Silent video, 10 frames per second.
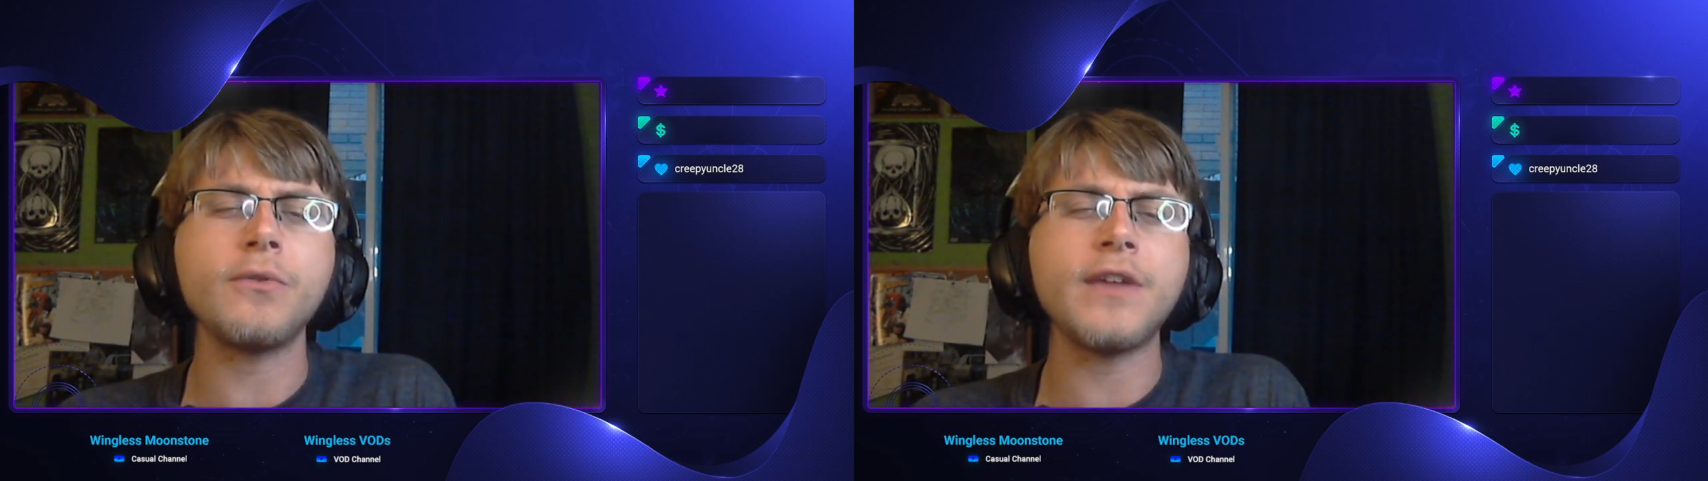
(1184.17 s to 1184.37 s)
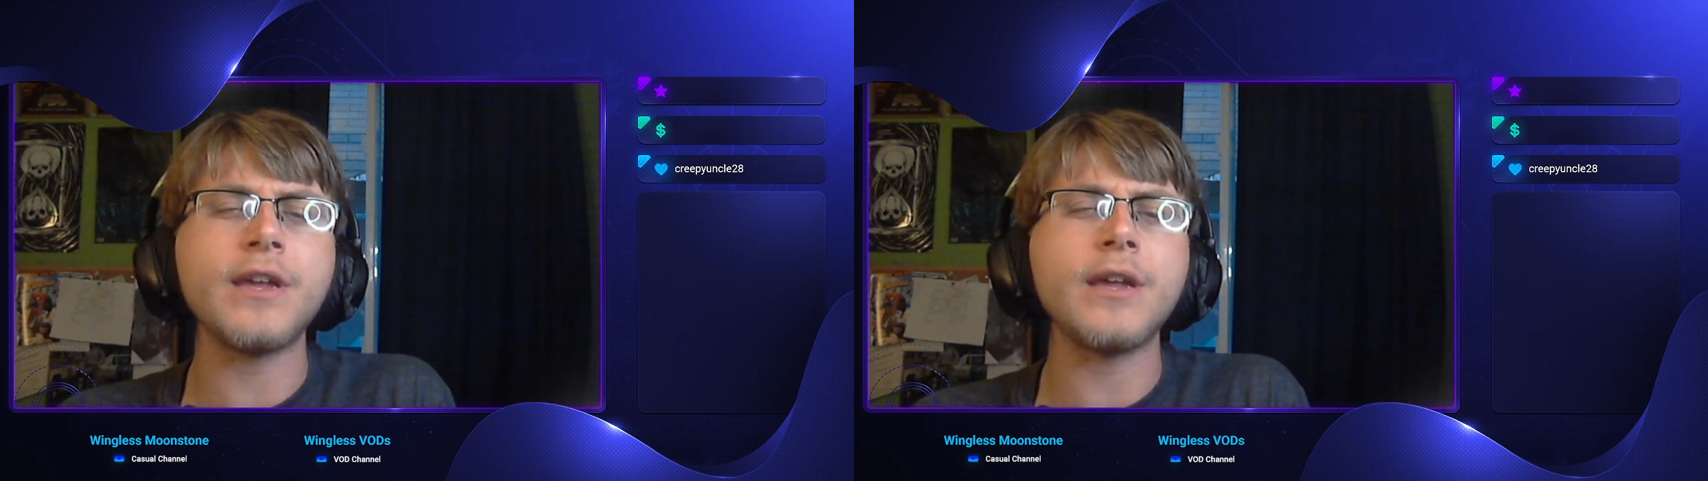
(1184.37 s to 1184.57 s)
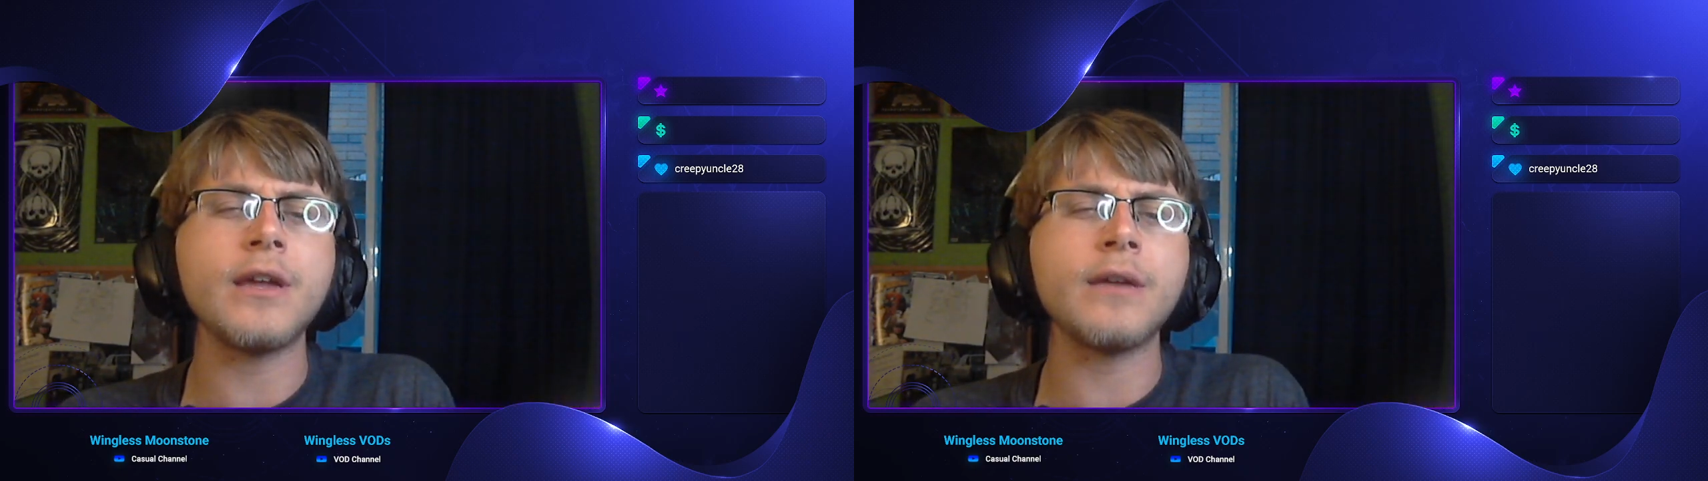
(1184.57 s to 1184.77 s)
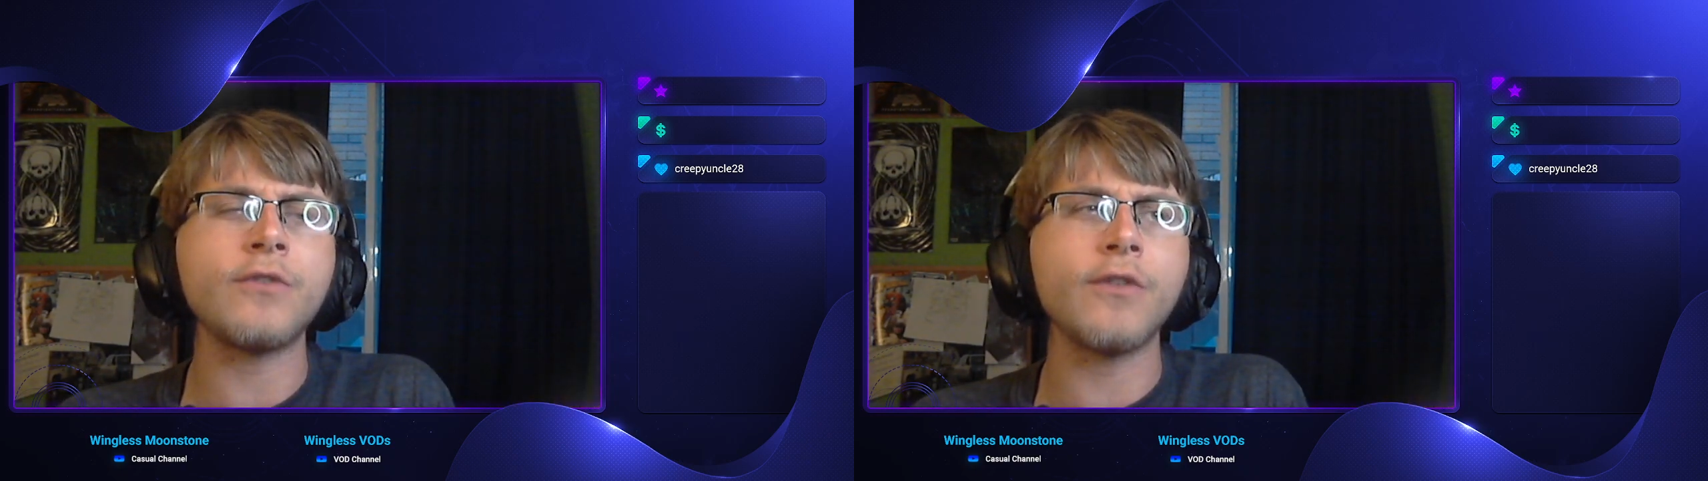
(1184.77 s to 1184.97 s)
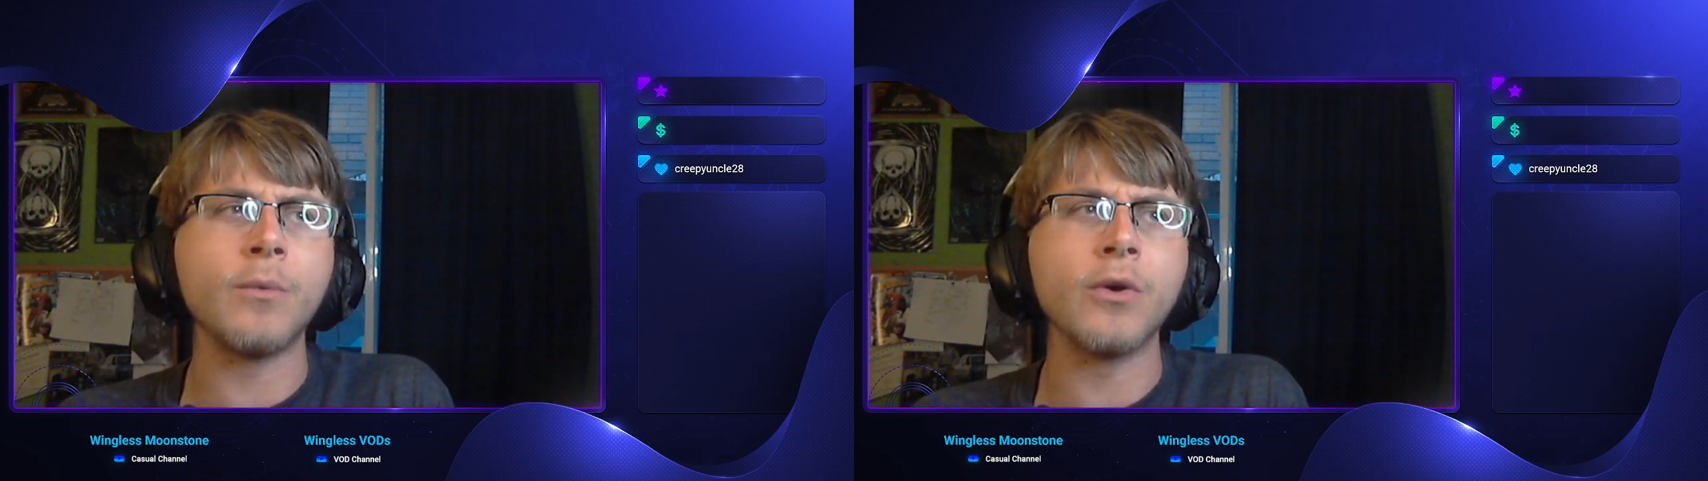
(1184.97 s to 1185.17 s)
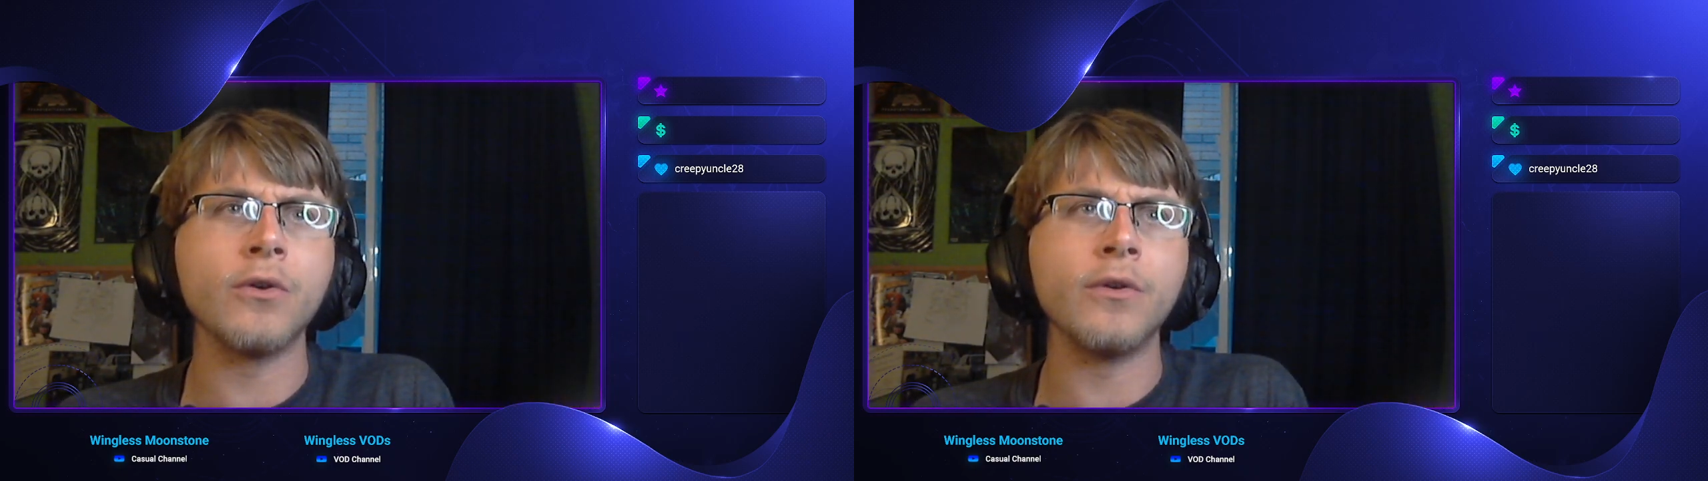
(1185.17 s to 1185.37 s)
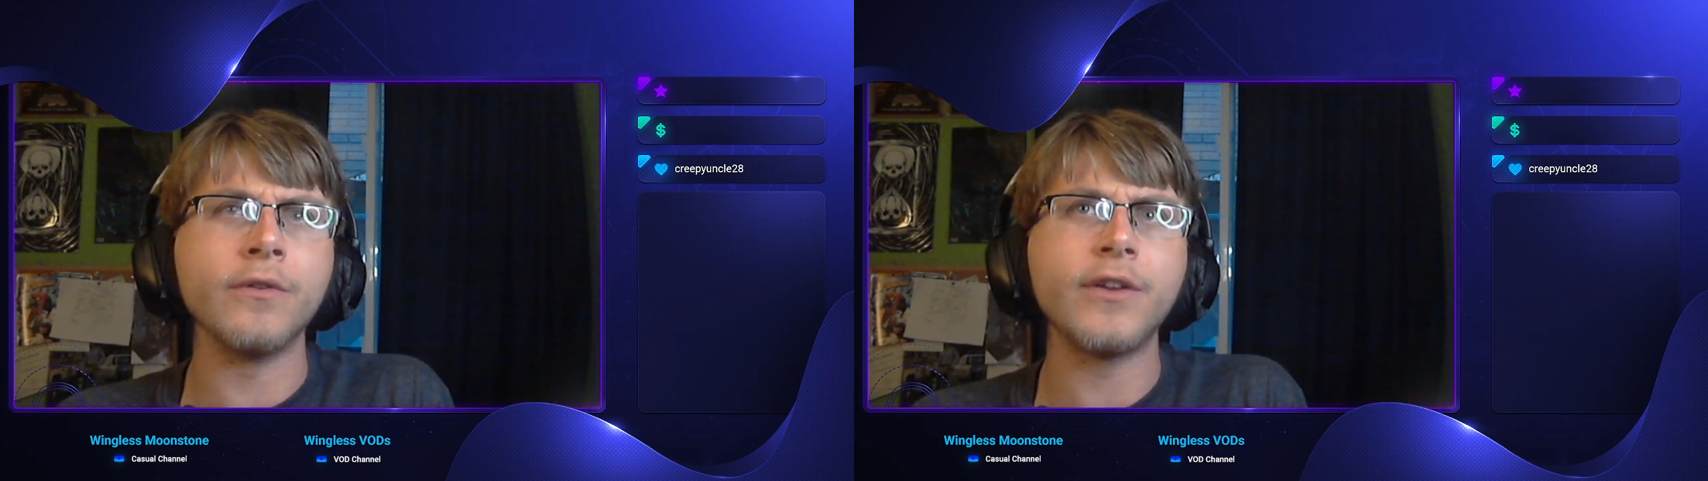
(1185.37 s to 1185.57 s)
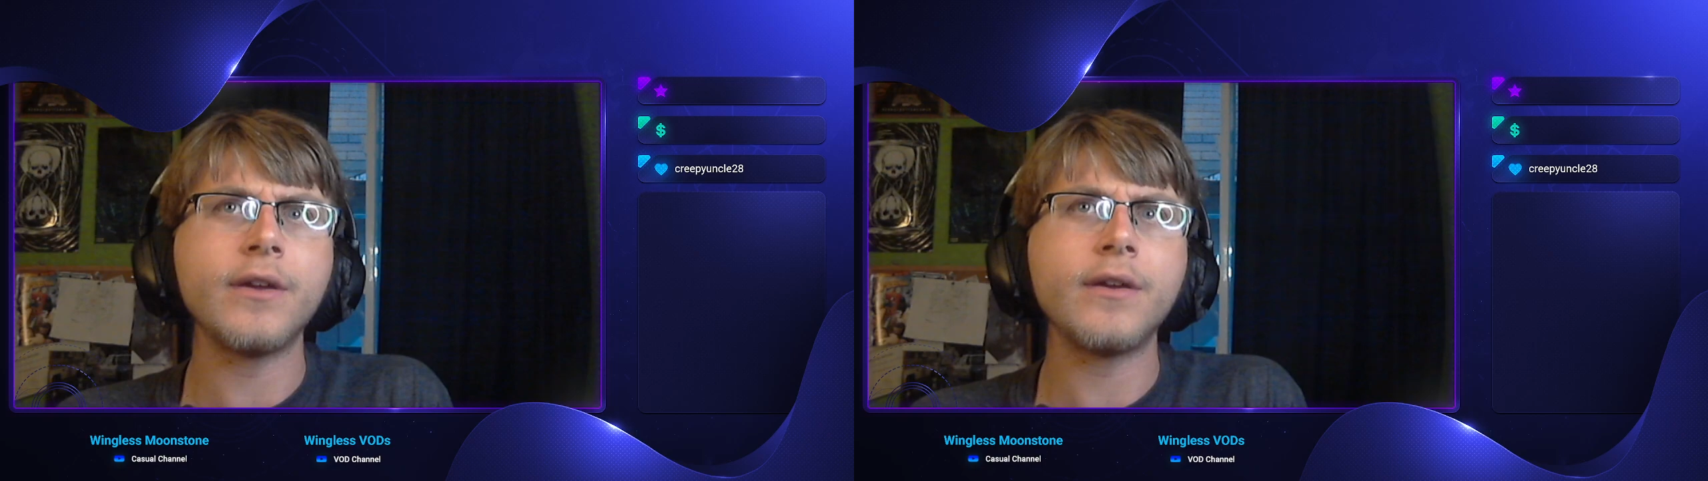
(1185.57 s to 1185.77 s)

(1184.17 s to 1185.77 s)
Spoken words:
the world